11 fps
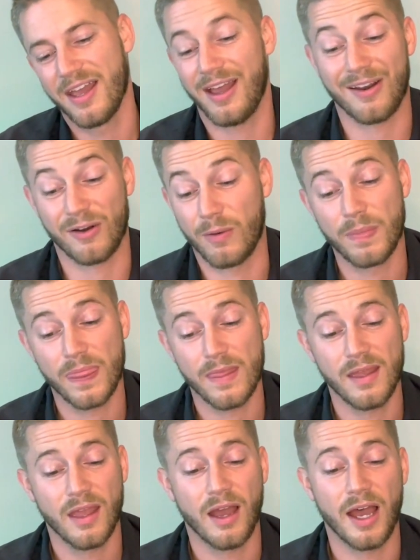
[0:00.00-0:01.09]
I don't know.
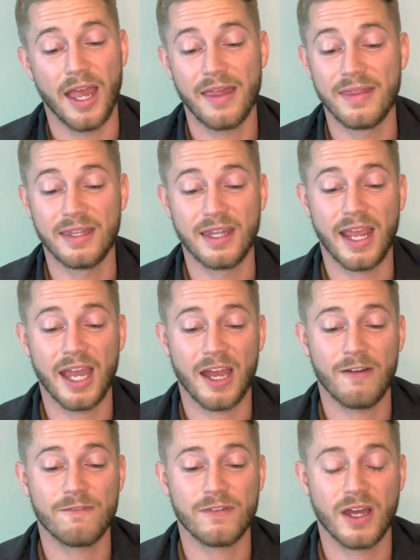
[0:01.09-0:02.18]
And then they
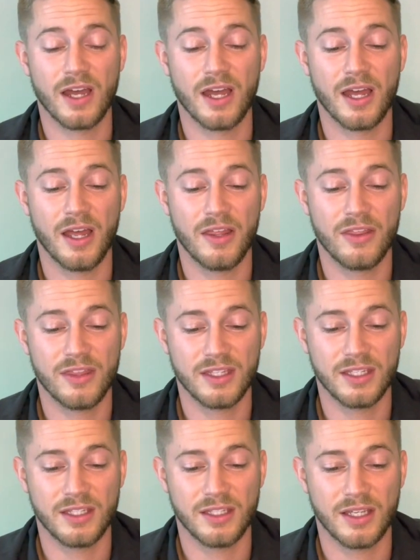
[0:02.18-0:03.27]
have
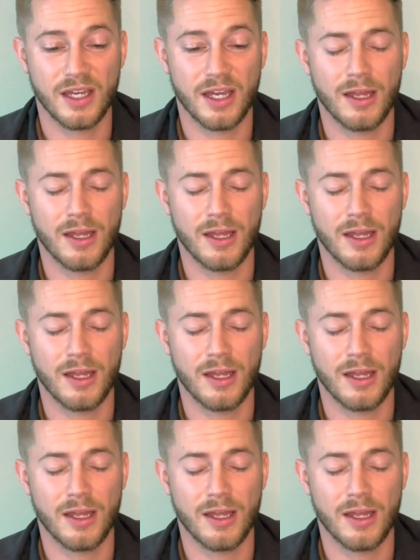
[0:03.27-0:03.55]
the